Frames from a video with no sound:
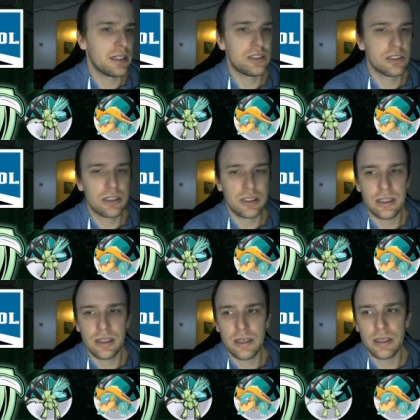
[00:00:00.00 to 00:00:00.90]
just
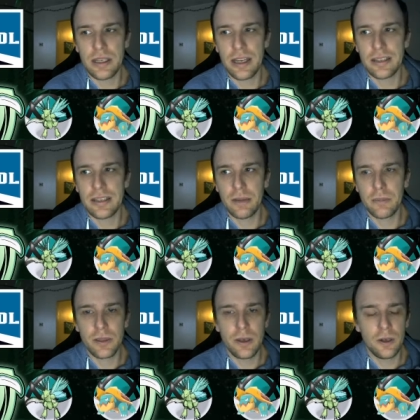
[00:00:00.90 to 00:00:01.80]
hit the like down
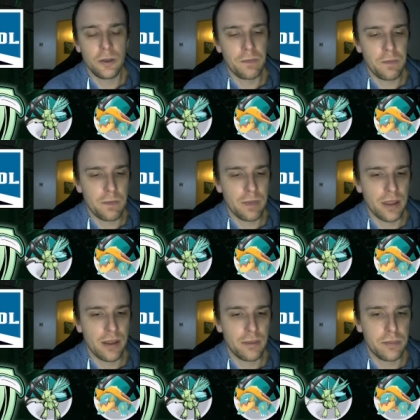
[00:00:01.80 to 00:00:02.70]
below.
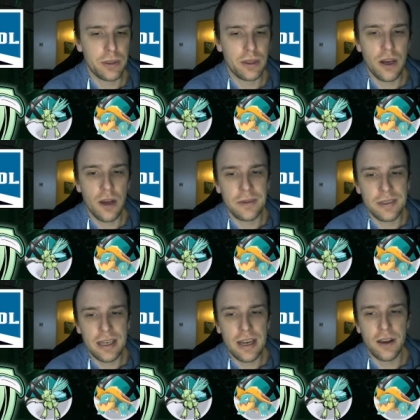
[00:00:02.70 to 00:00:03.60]
Put a comment
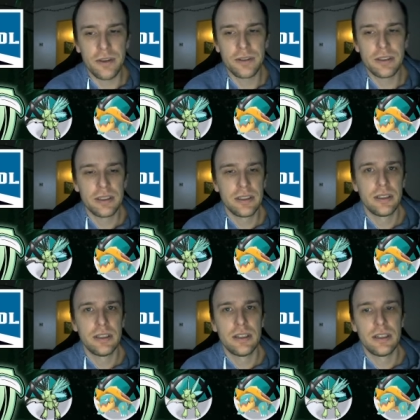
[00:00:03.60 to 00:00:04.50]
down
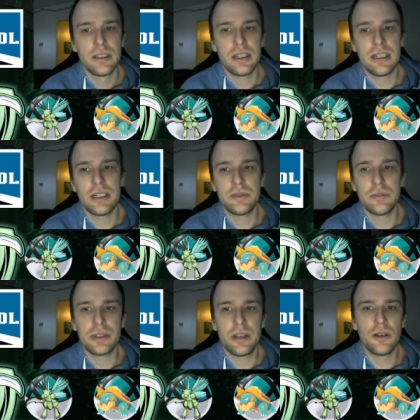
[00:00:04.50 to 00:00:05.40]

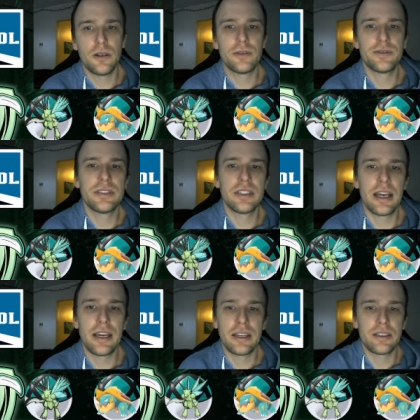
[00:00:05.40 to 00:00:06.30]
below if you'd
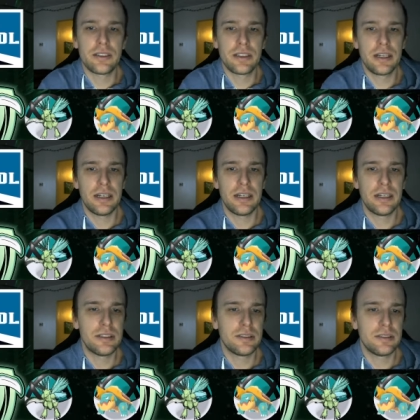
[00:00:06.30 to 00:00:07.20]
like.
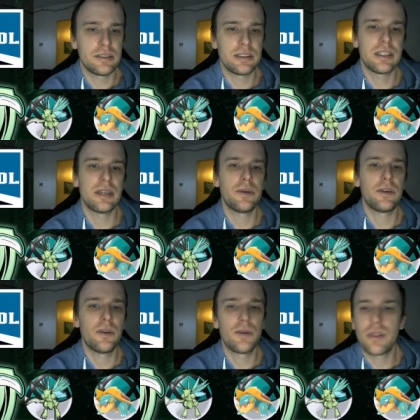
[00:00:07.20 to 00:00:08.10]
Say what
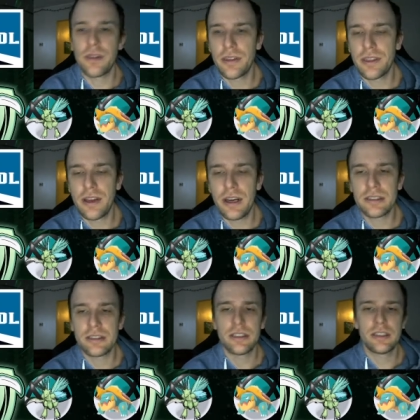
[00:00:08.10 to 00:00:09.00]
your
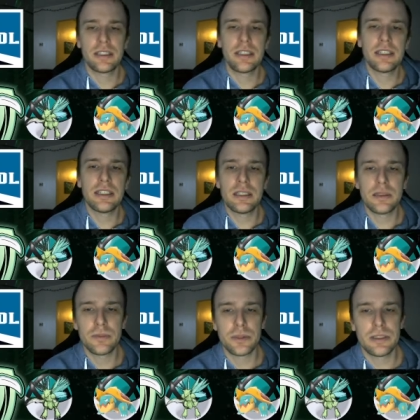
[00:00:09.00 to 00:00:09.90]
thoughts on the
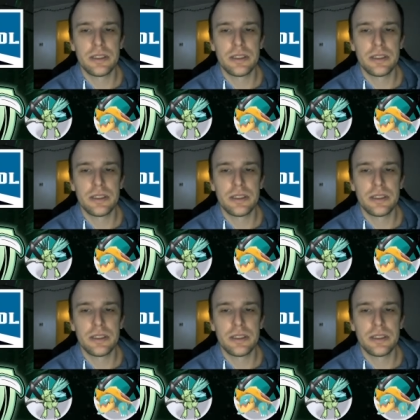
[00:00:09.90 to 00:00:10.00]
team, or